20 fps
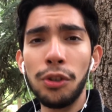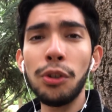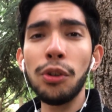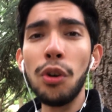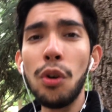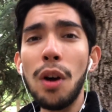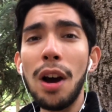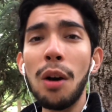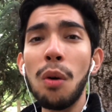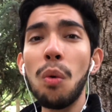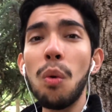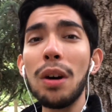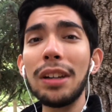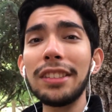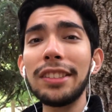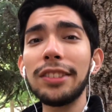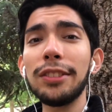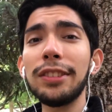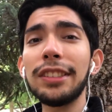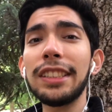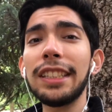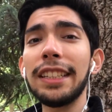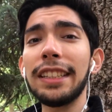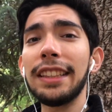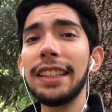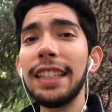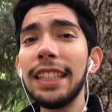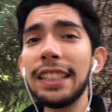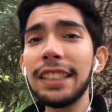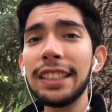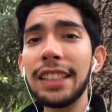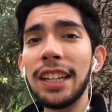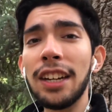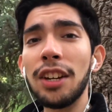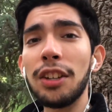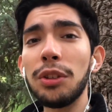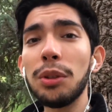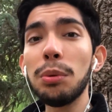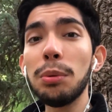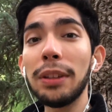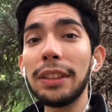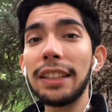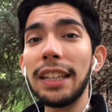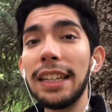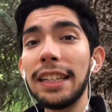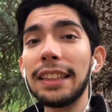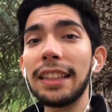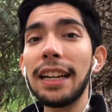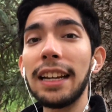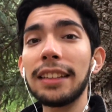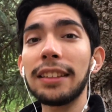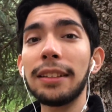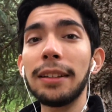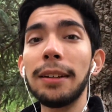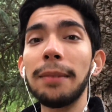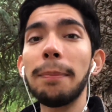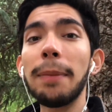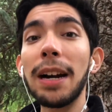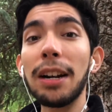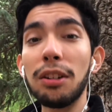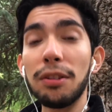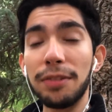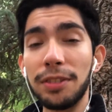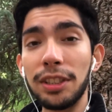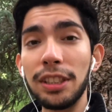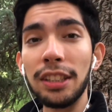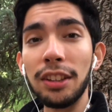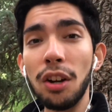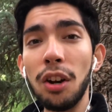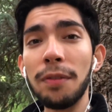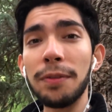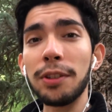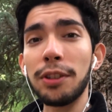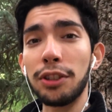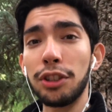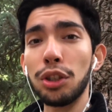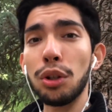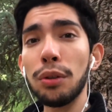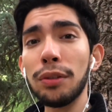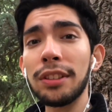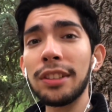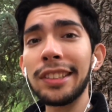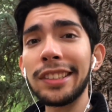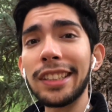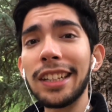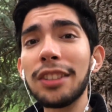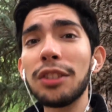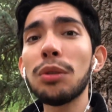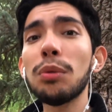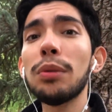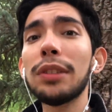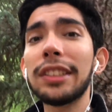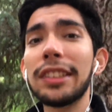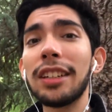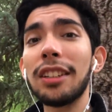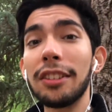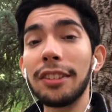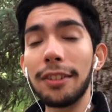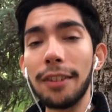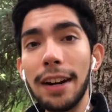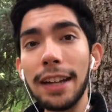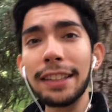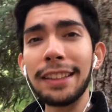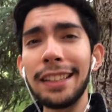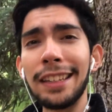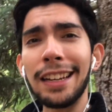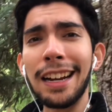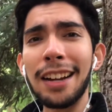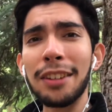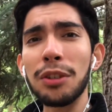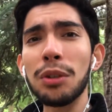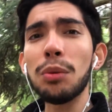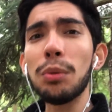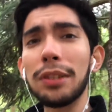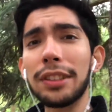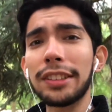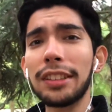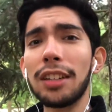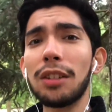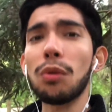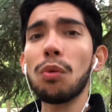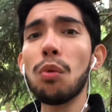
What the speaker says: You know, and once you say this, you will take that bag of shit off your shoulders and you will start grinding and you will start